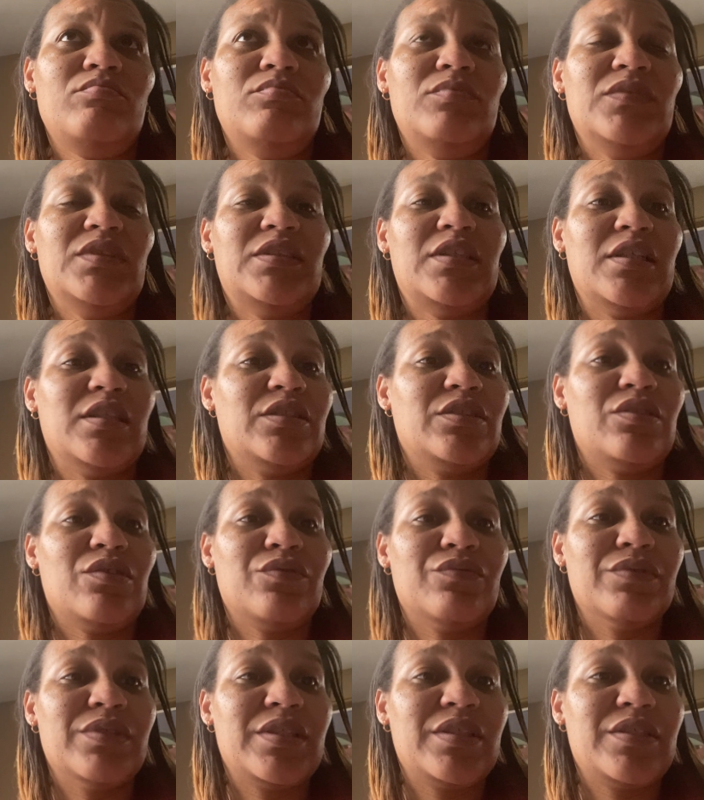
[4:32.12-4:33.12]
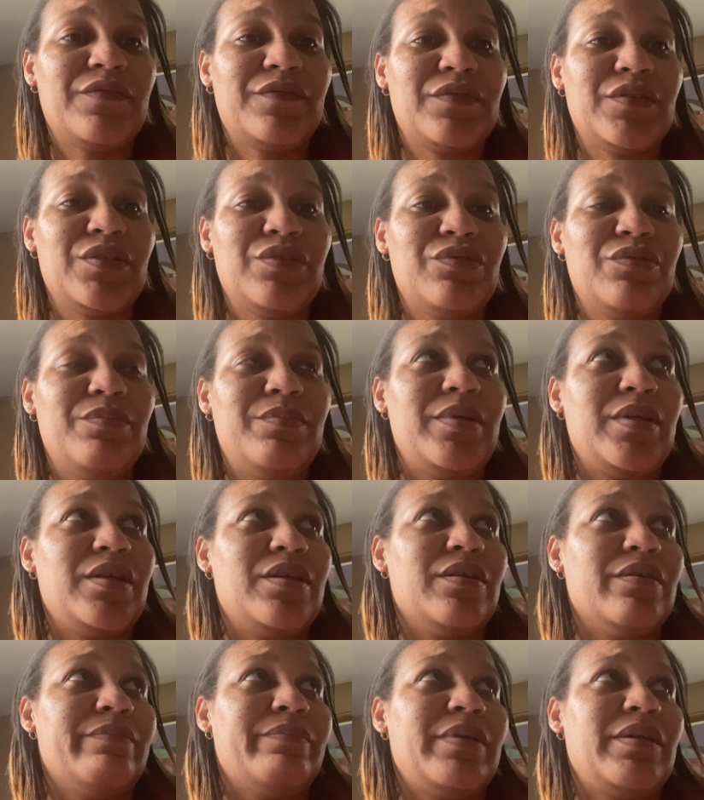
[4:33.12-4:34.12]
there's no reason for you to be
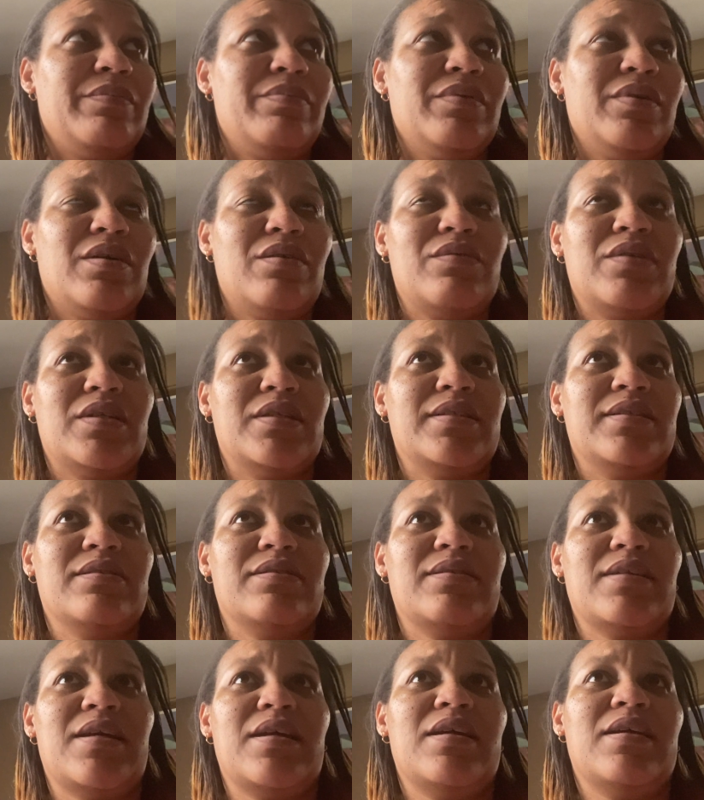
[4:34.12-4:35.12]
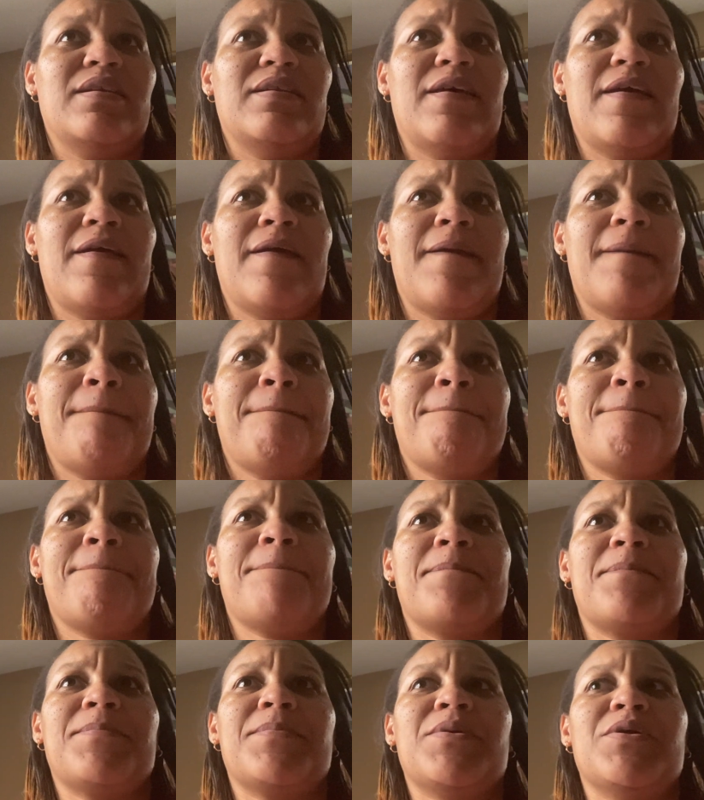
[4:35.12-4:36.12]
here. People don't understand that.
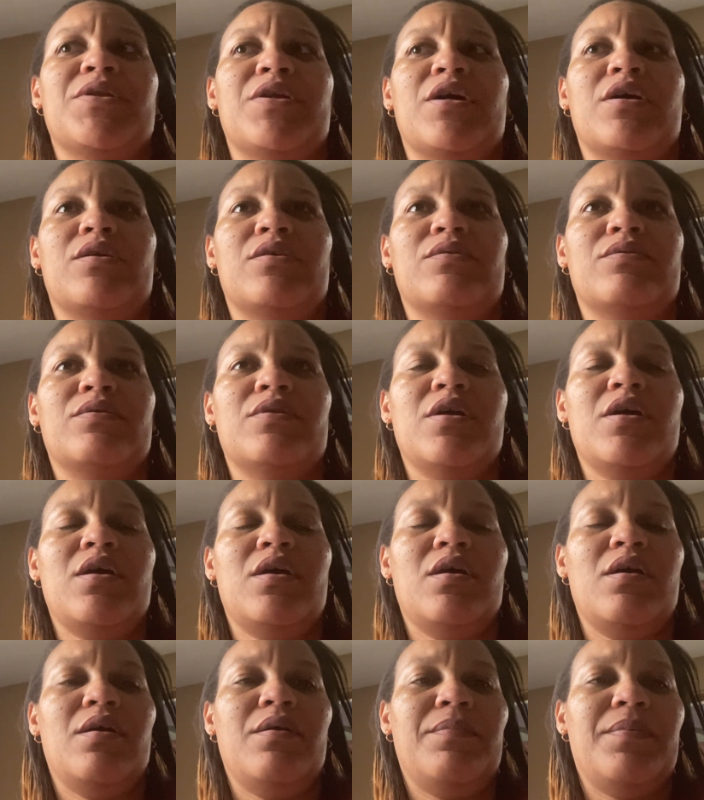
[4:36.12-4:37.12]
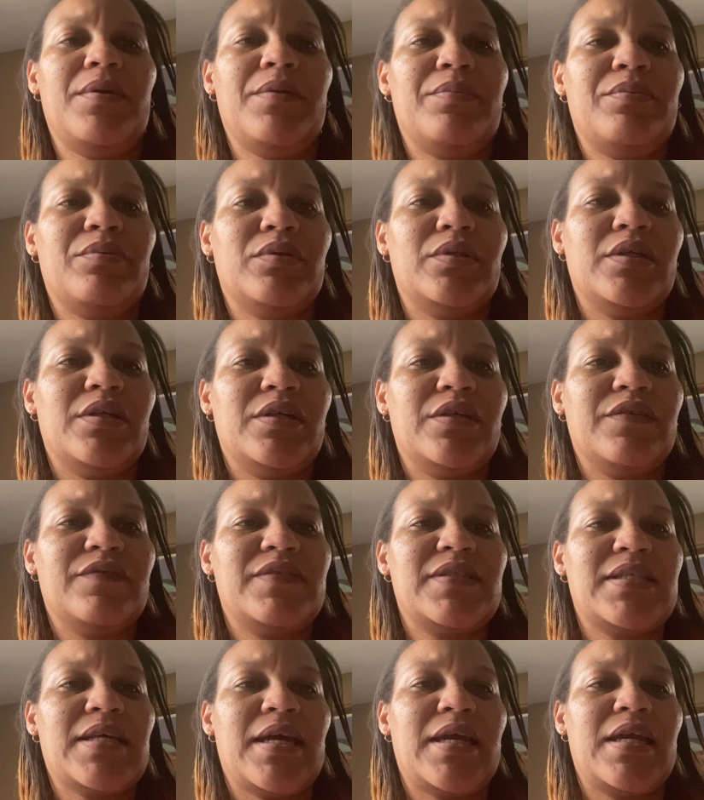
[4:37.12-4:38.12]
You know, People love
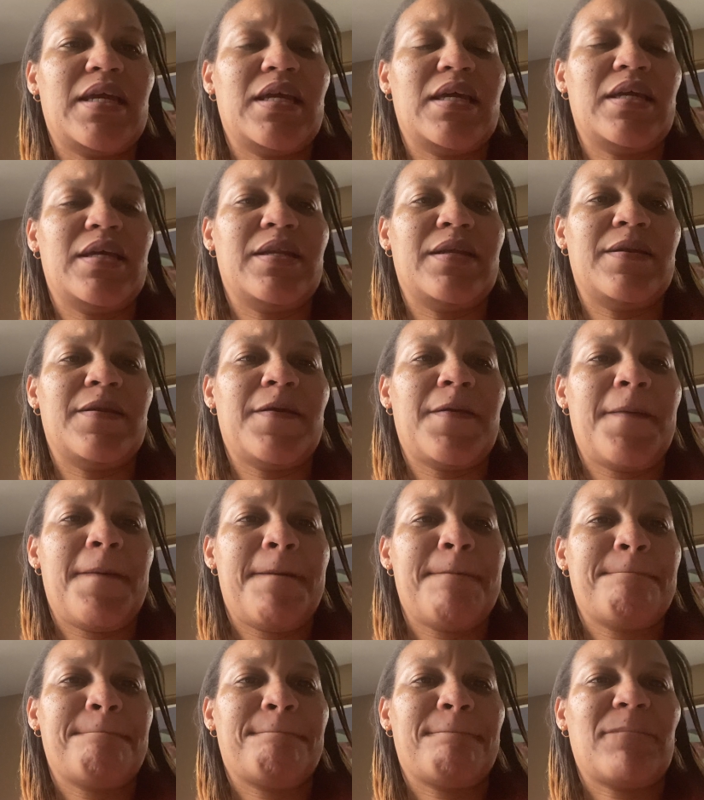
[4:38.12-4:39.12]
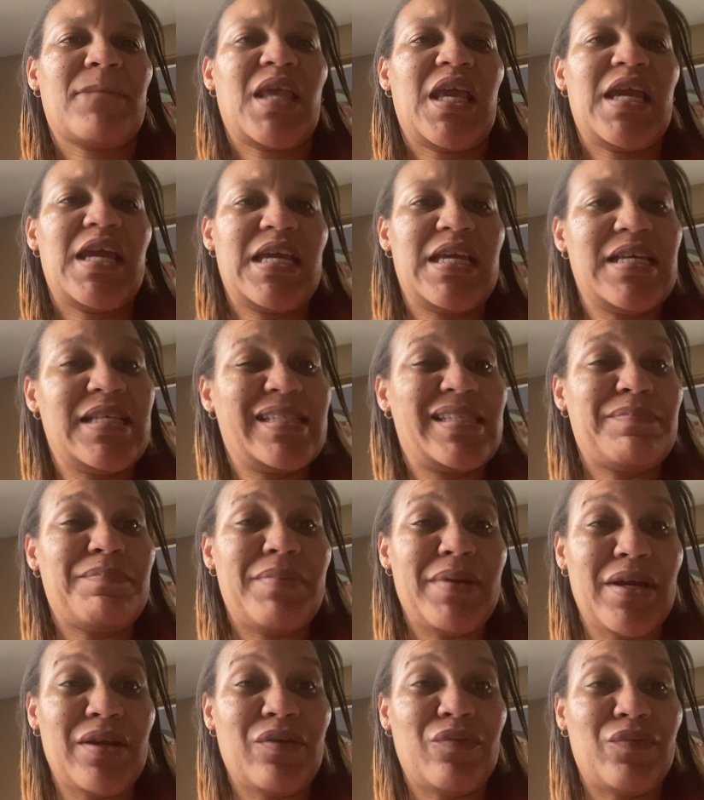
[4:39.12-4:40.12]
saying it gets
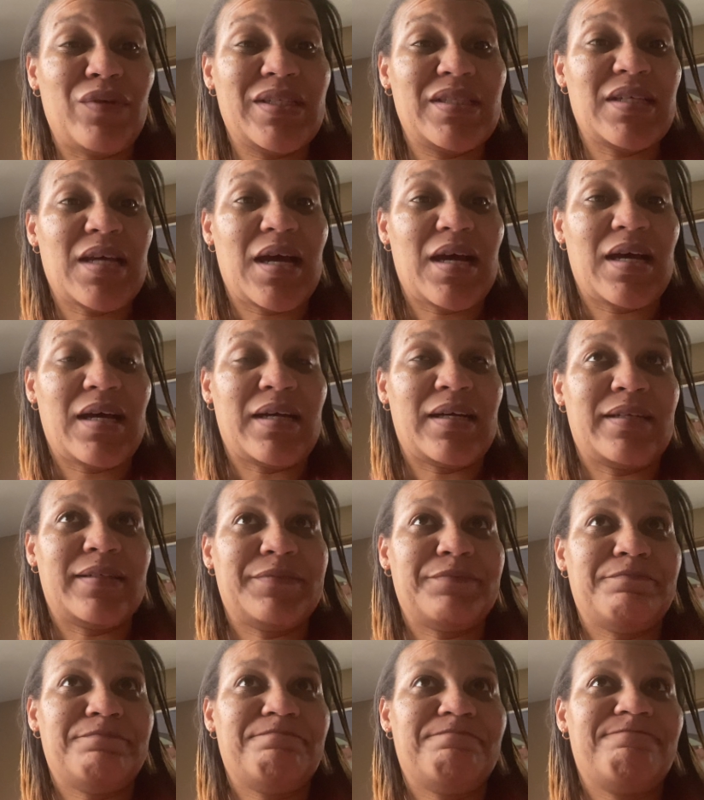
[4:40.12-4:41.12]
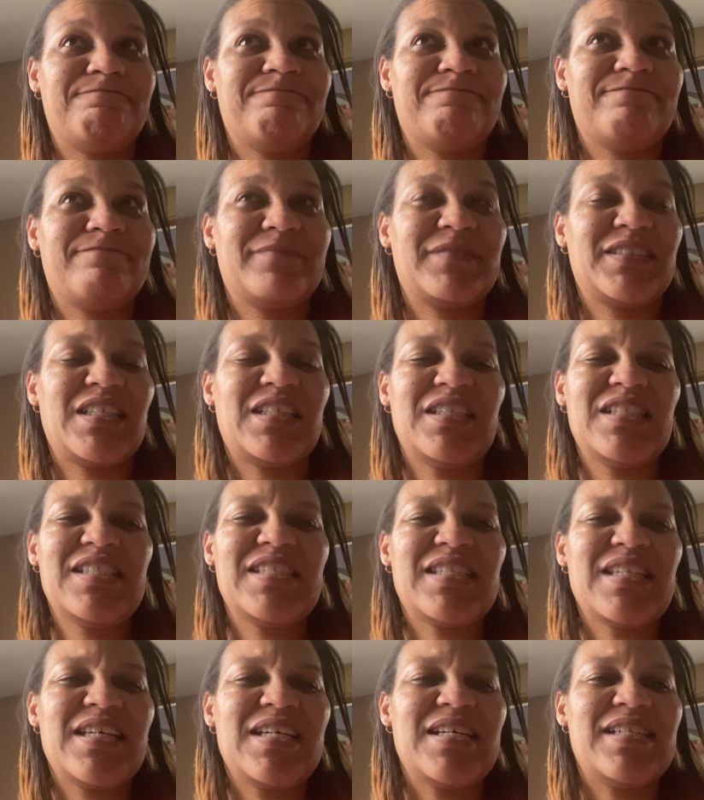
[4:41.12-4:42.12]
better with time.
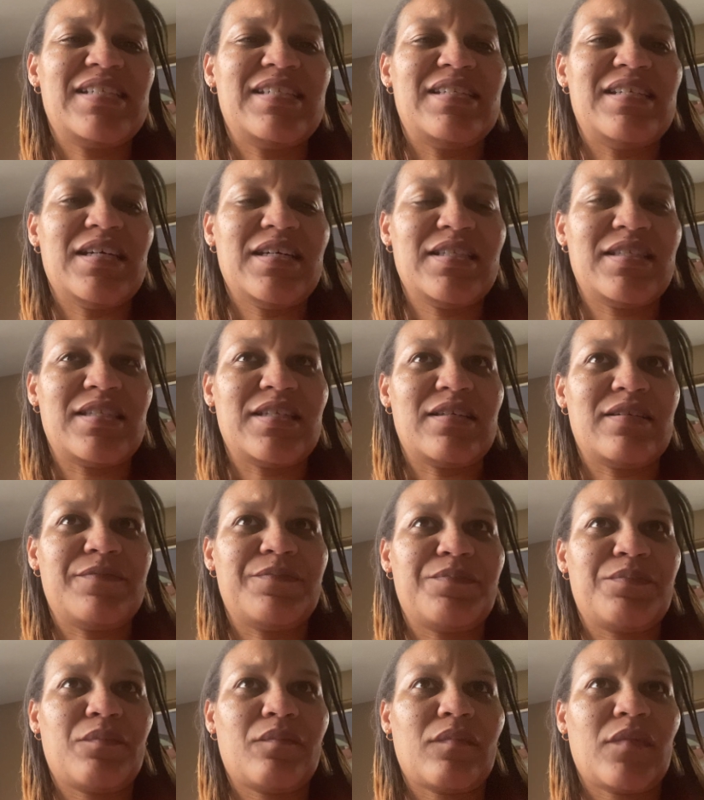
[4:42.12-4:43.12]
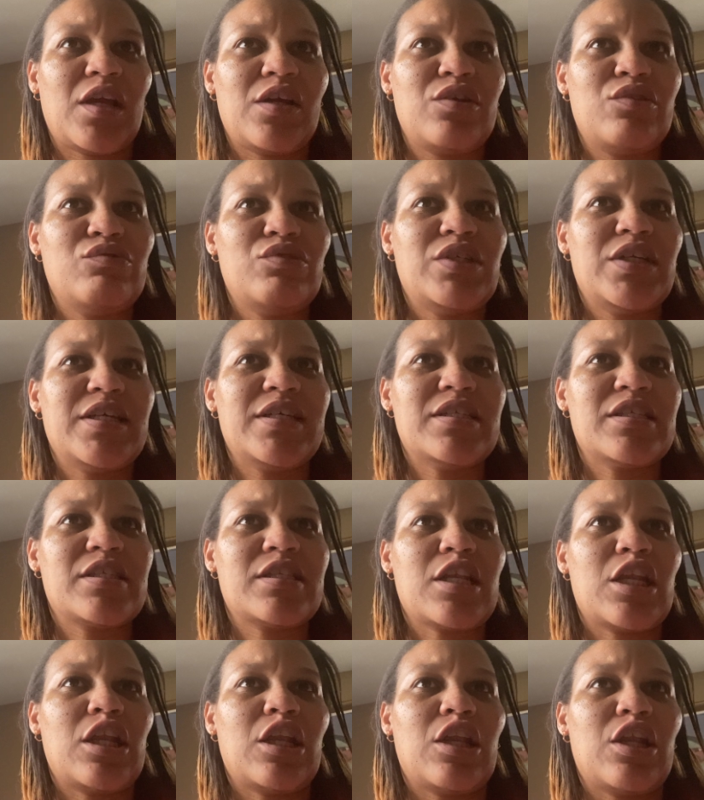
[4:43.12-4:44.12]
Honestly, it doesn't. You
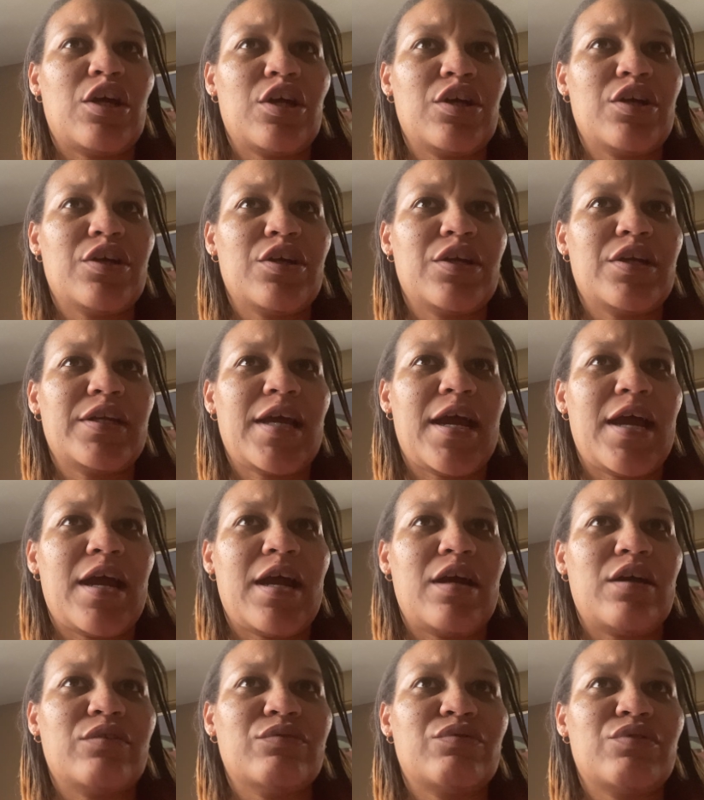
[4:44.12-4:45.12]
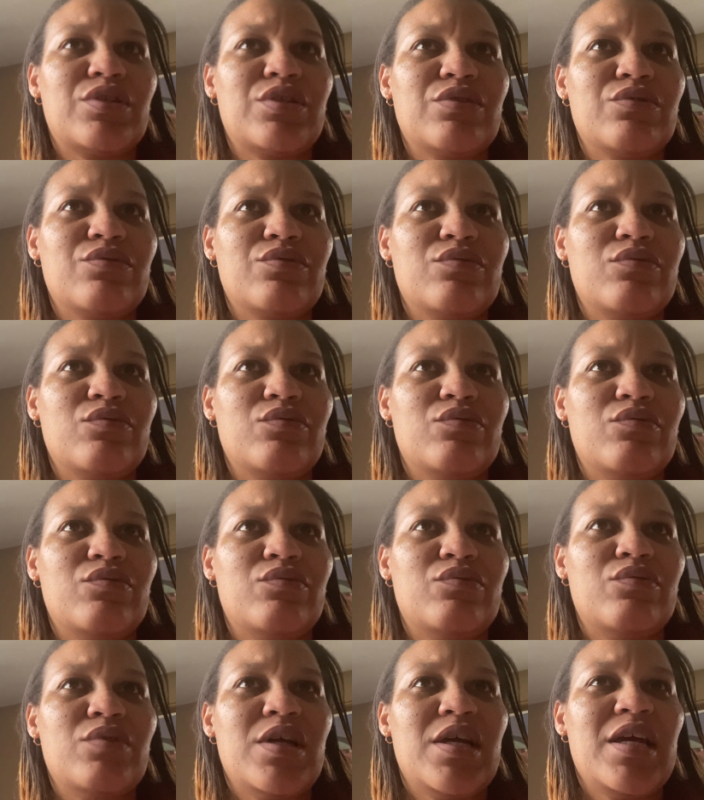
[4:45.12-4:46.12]
just learn how to